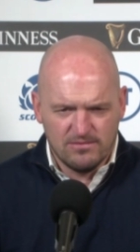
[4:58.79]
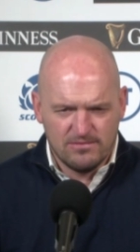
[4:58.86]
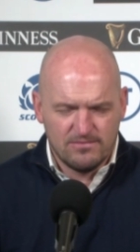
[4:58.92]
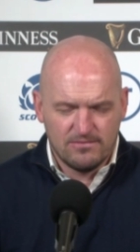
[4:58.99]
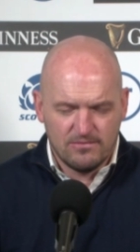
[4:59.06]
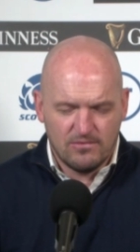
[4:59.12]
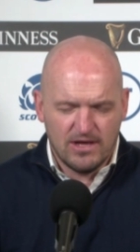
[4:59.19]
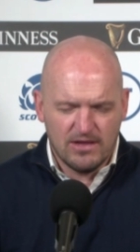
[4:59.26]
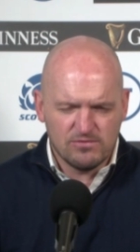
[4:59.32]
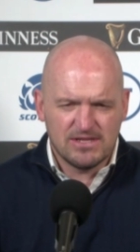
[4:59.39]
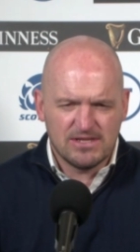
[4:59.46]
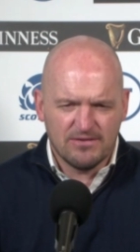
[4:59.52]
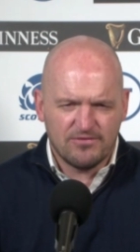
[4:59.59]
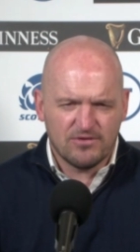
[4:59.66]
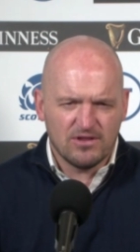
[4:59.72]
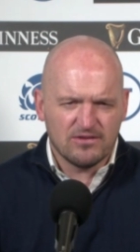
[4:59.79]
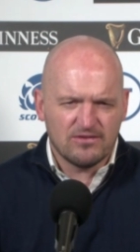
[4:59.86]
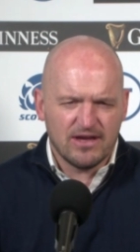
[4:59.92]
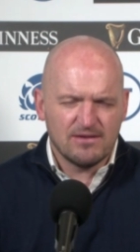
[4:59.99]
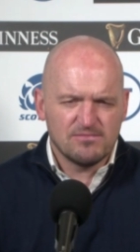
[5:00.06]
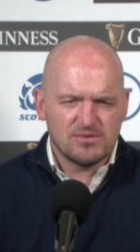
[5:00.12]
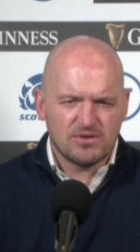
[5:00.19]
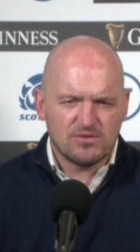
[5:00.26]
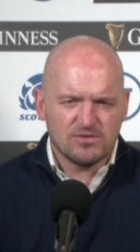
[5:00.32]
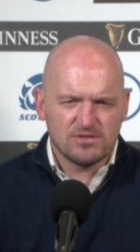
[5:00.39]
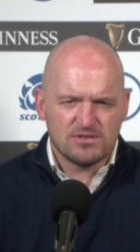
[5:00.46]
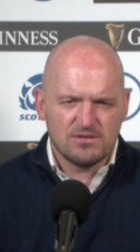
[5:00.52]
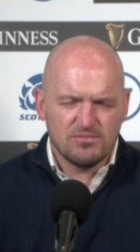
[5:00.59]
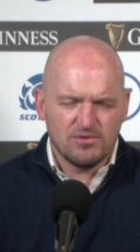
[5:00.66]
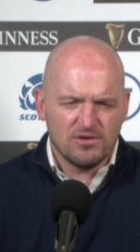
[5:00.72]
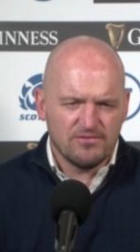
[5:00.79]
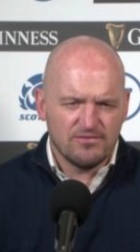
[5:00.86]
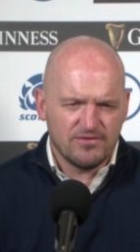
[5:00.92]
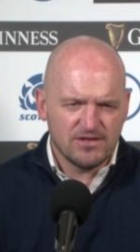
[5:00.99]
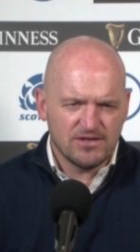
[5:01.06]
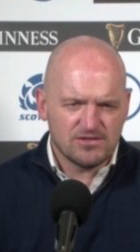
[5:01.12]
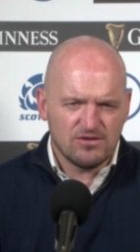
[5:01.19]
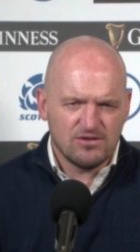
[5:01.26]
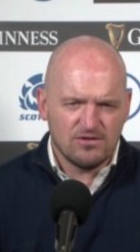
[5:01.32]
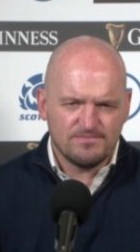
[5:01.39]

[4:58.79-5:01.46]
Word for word: while it was difficult at times because the ball the French got